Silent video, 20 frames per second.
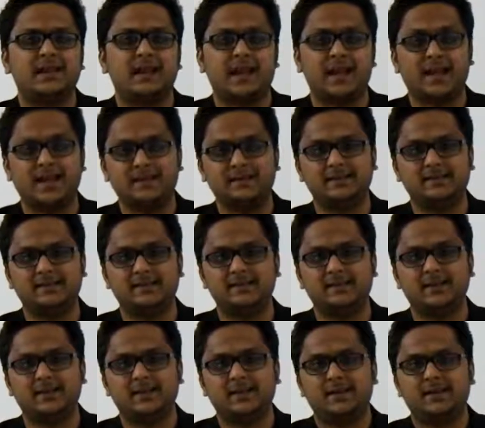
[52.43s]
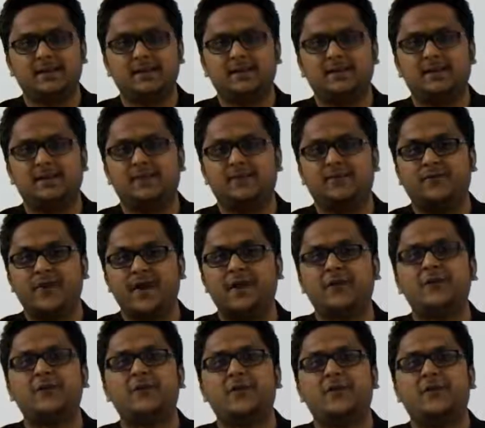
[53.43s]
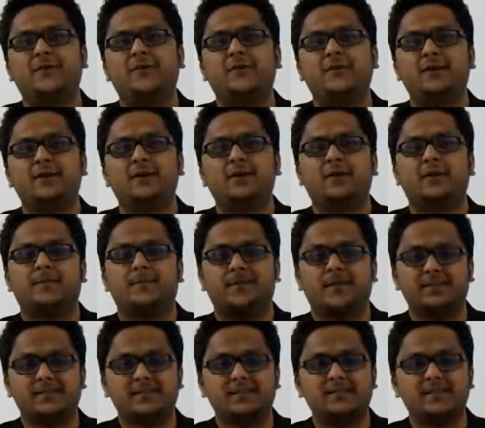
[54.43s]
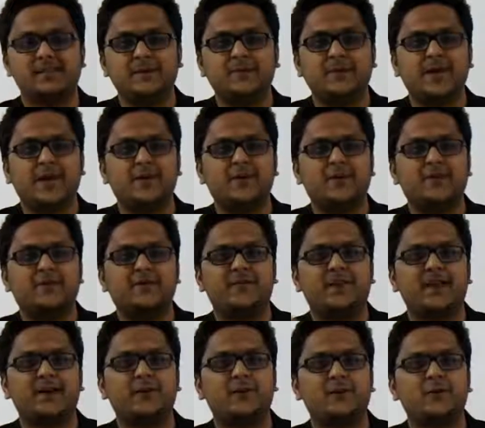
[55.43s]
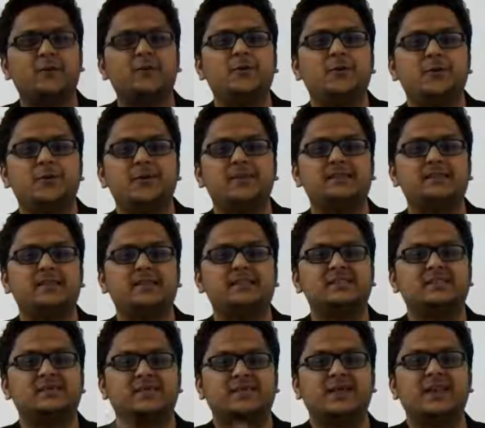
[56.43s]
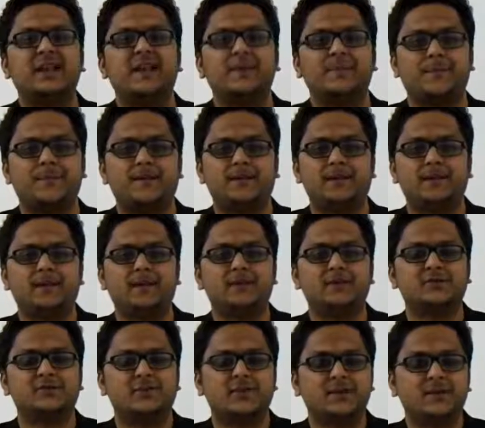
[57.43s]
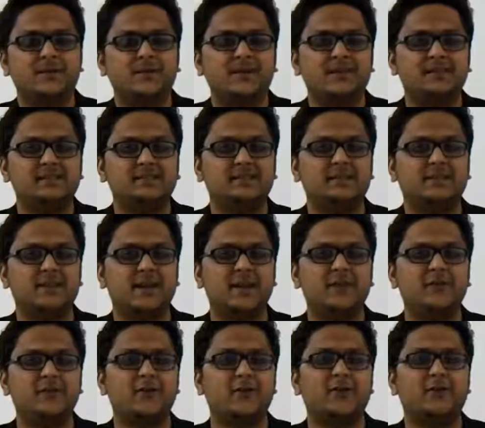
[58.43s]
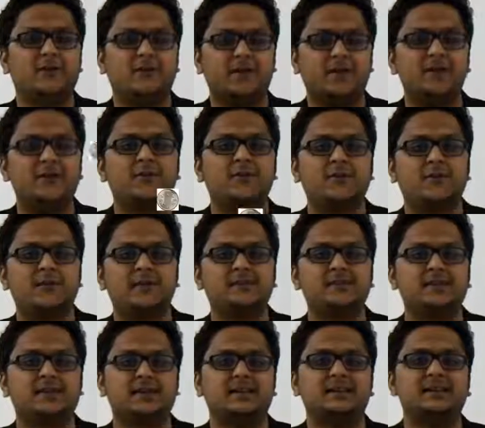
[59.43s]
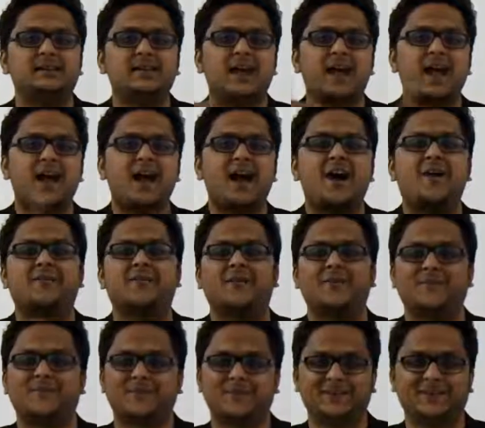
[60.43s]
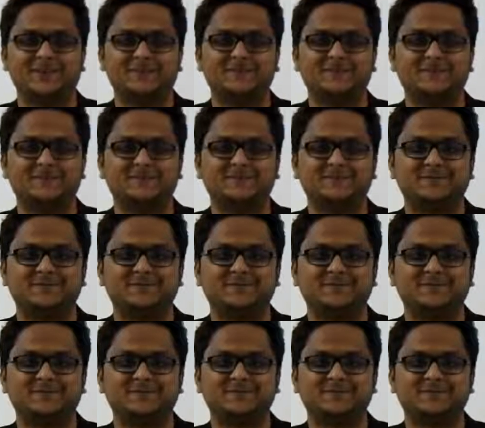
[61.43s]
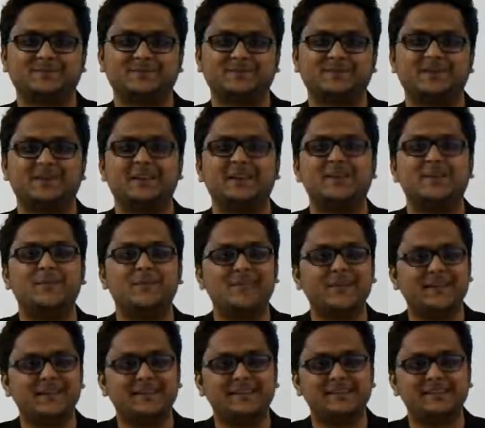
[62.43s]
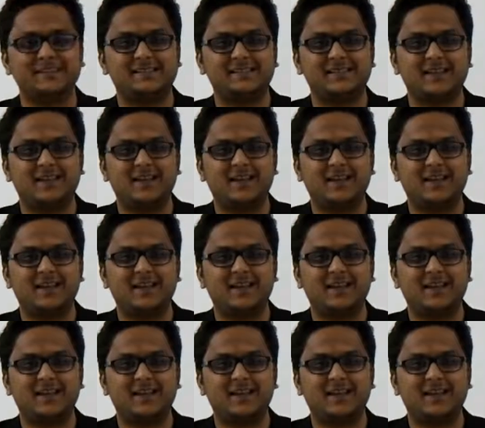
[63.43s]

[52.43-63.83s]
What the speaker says: and the value of purchasing power of that 2 rupees is 1 apple. So it means the value of 1 rupees is half apple. It means